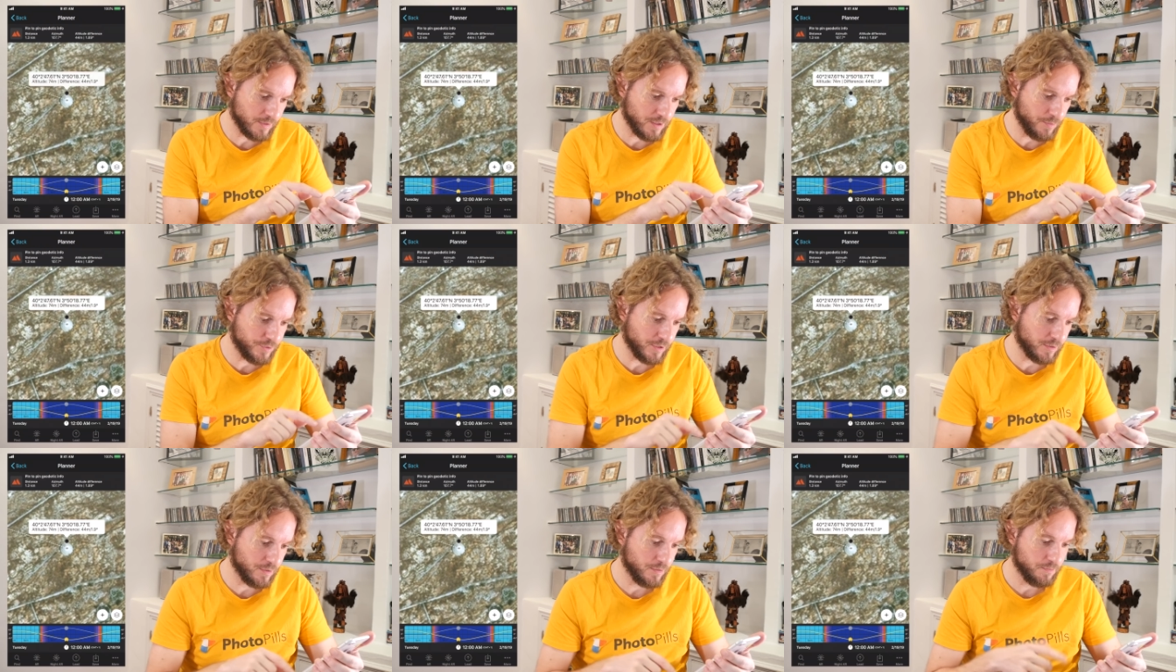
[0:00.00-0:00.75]

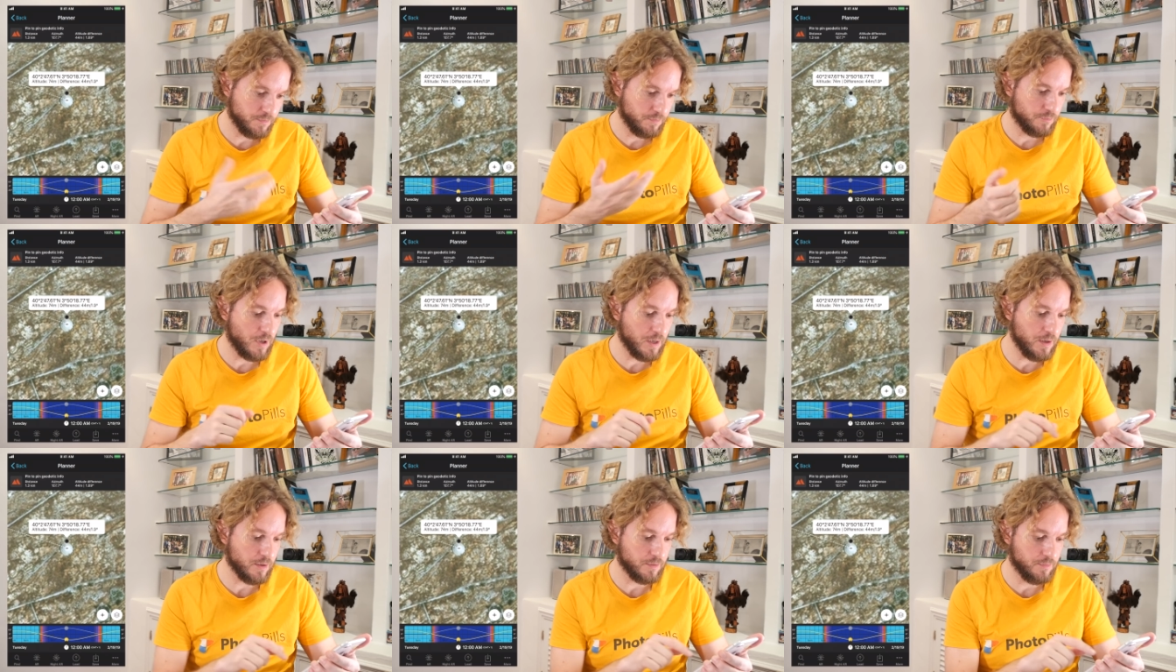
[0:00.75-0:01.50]
subject. Right
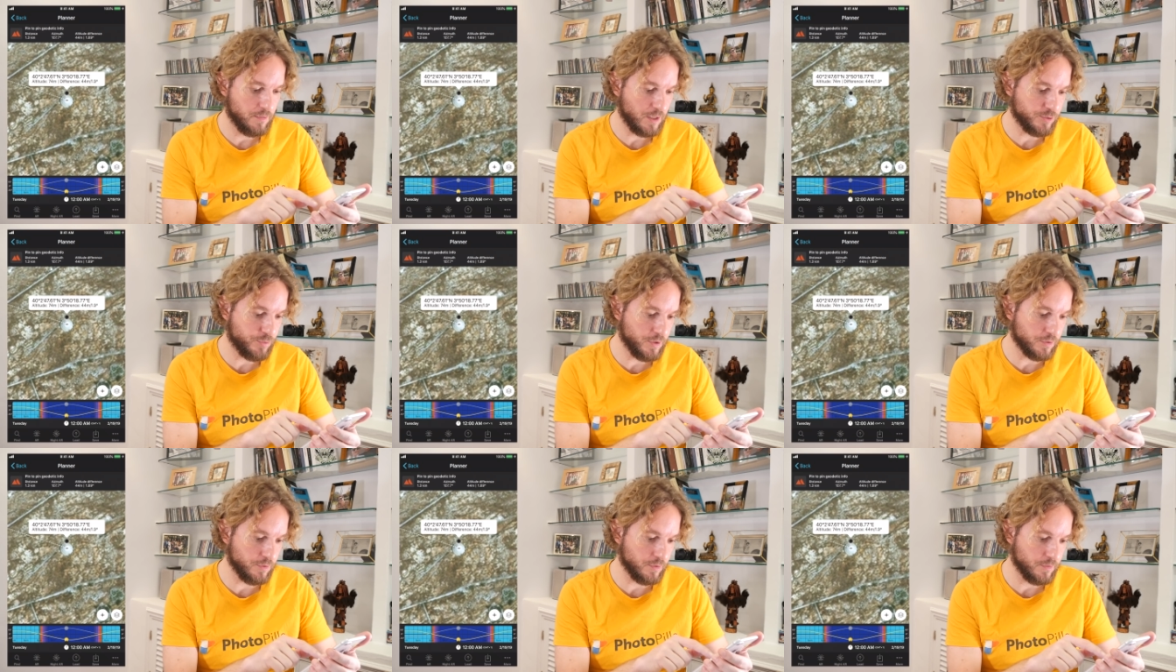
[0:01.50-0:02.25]
here. That's pretty
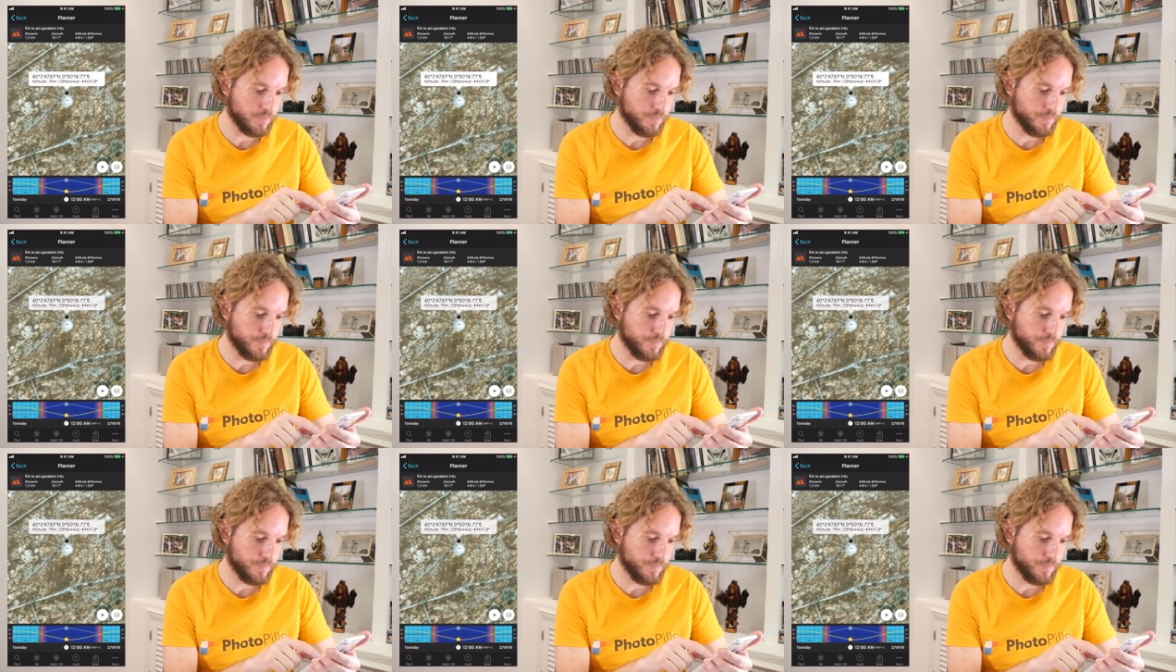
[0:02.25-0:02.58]
cool.